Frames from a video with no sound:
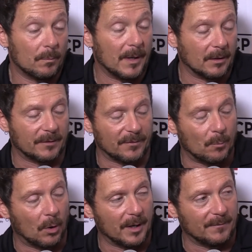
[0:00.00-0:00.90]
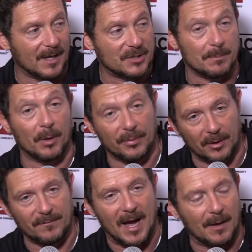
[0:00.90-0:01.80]
look for more innovation, both
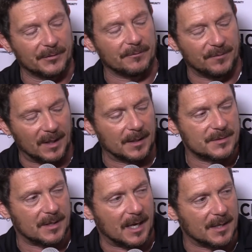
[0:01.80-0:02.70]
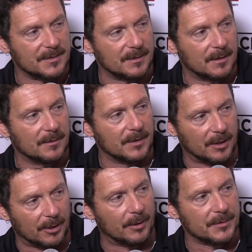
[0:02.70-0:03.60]
on valves and fittings as the
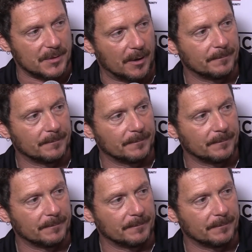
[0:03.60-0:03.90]
year goes on.